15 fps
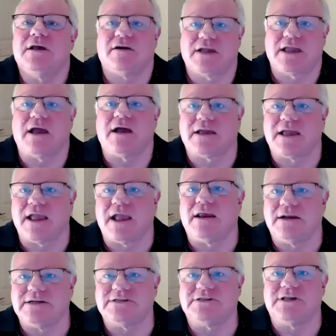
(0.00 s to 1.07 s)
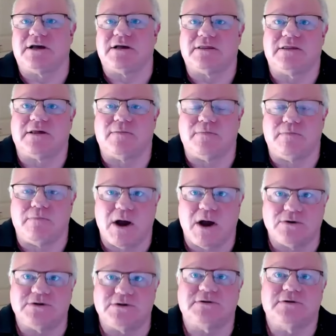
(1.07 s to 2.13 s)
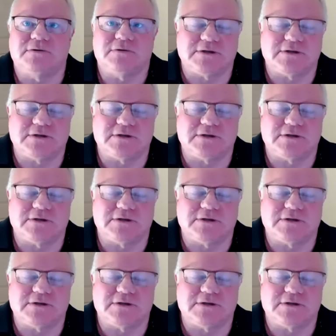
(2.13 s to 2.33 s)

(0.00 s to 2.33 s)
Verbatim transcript: again, is the moat.